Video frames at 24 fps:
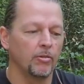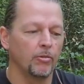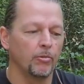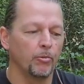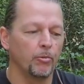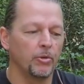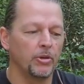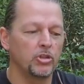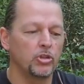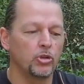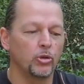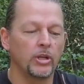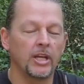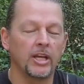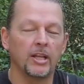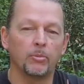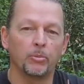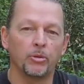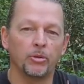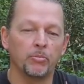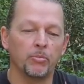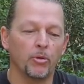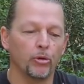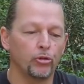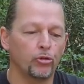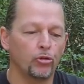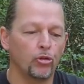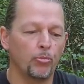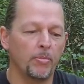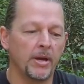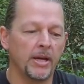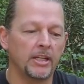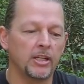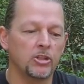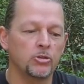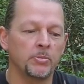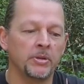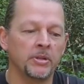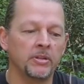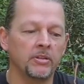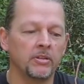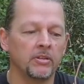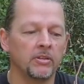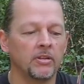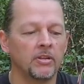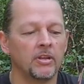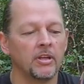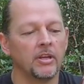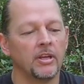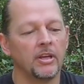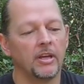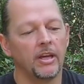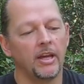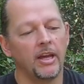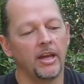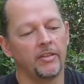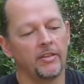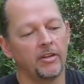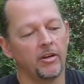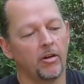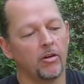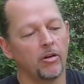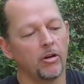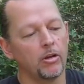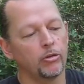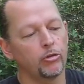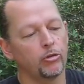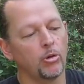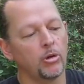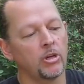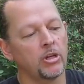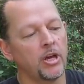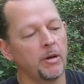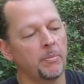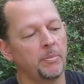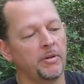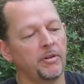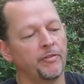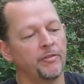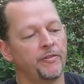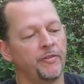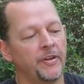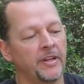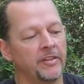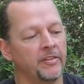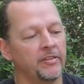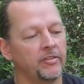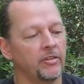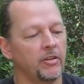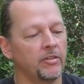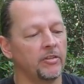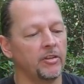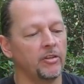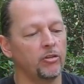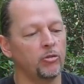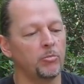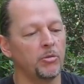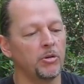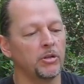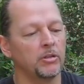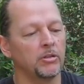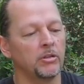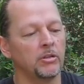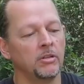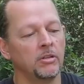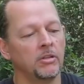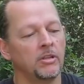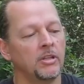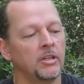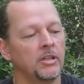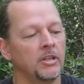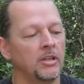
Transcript: which should help with moisture management. And there are also a couple of vents on this model